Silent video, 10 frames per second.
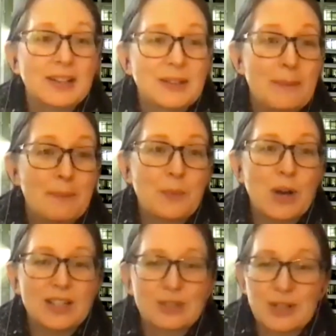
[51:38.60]
Yeah.
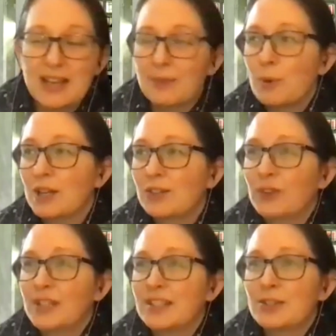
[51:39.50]
Watch
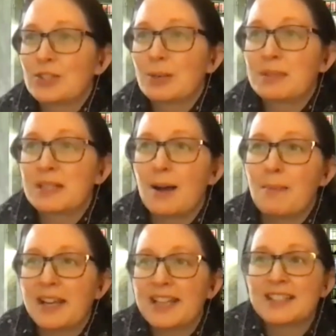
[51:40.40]
for internships.
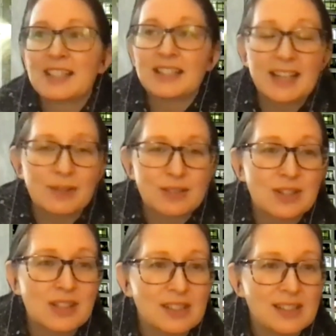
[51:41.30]
I can send it out
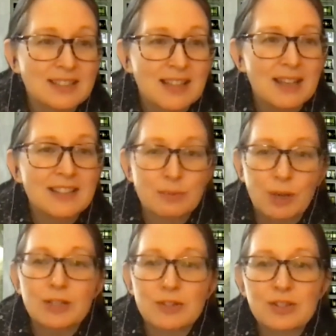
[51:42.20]
to the list that
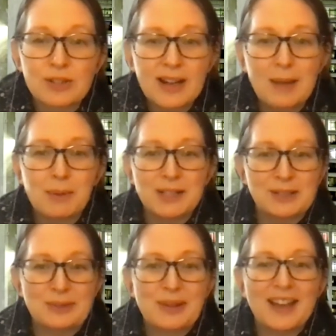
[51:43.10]
registered. Happy
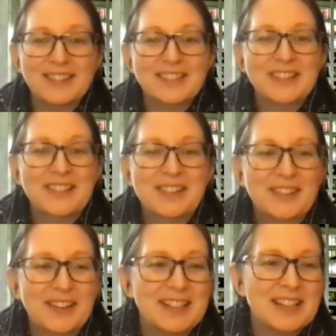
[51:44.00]
to do that.
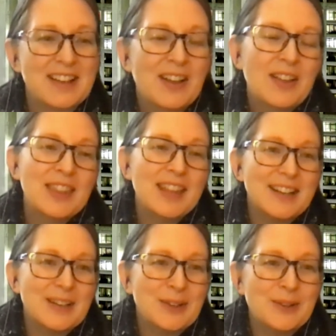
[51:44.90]
Right.
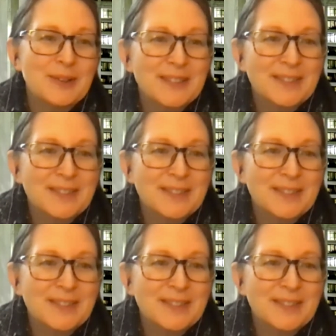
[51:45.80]
Thank you.